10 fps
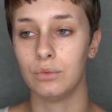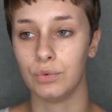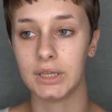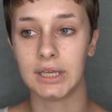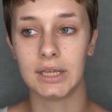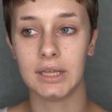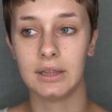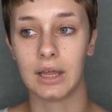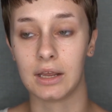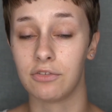really
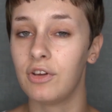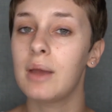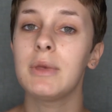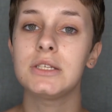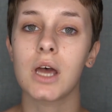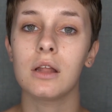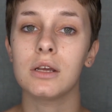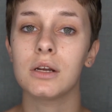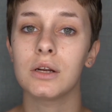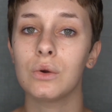like a Family
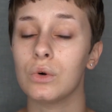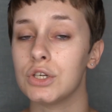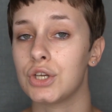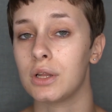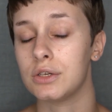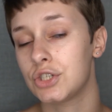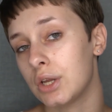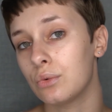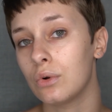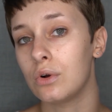Dollar or a Dollar
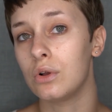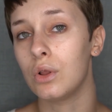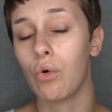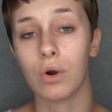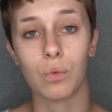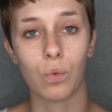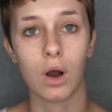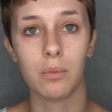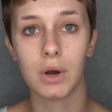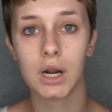General or
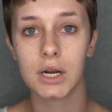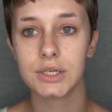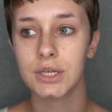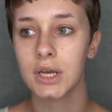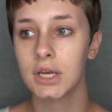Walmart.